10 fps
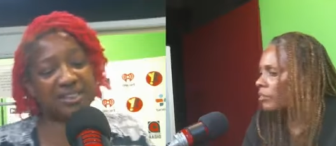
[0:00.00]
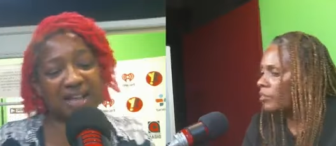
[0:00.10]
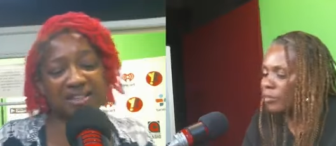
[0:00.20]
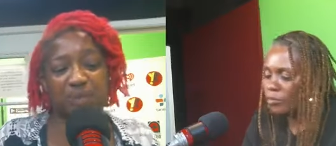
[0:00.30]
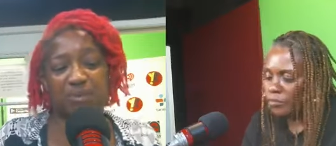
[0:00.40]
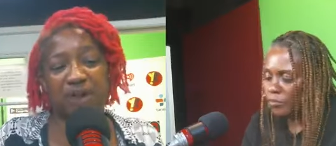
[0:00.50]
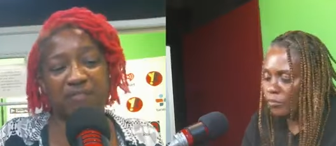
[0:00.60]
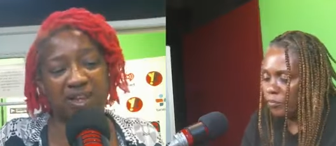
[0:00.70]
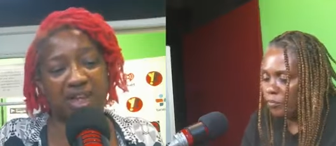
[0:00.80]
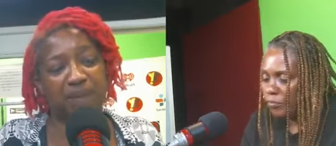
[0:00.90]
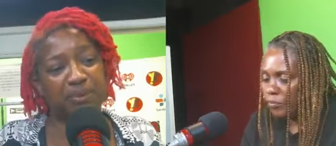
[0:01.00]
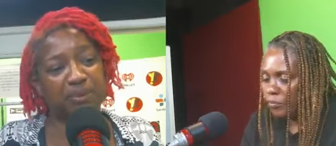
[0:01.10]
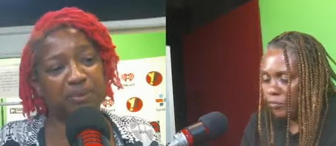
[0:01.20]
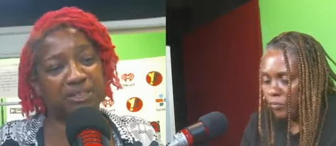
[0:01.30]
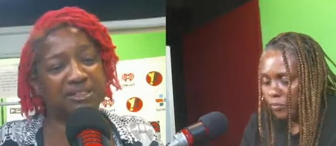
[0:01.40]
Speaker 1: that's the part that a lot of
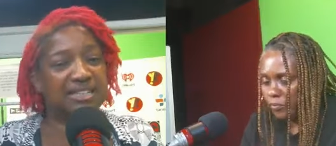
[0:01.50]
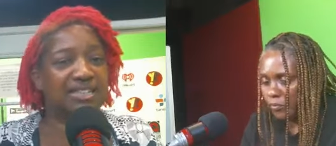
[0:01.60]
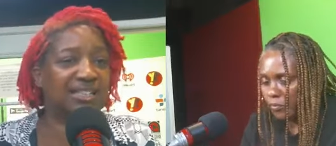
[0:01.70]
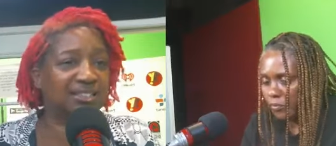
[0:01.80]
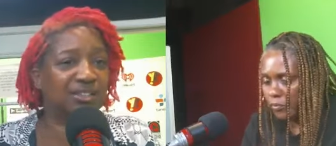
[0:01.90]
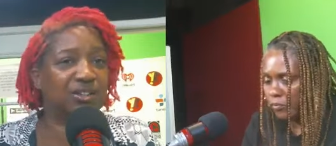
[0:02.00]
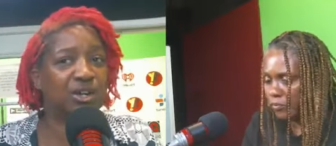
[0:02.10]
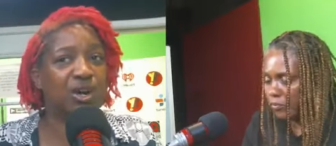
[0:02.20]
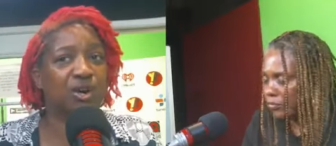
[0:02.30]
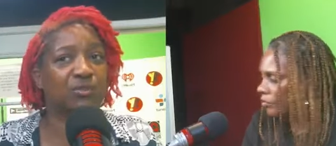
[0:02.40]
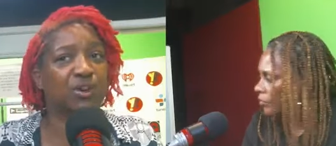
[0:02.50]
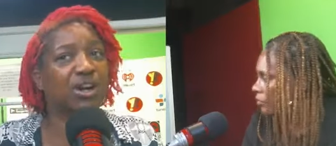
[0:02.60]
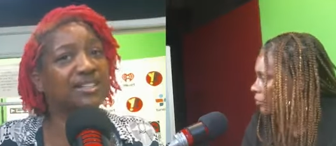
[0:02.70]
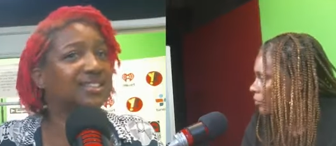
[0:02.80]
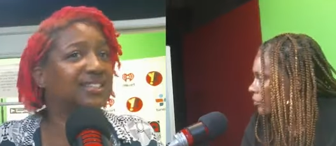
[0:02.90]
people. It doesn't. For
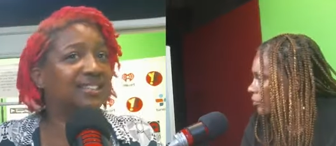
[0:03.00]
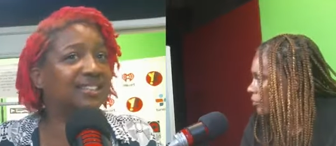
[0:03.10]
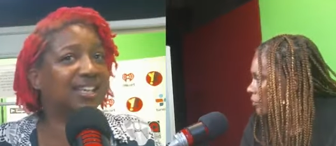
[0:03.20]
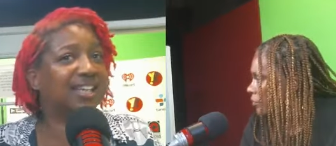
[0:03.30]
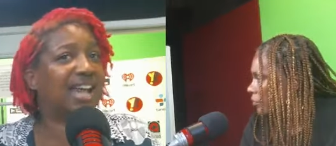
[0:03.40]
us, it doesn't end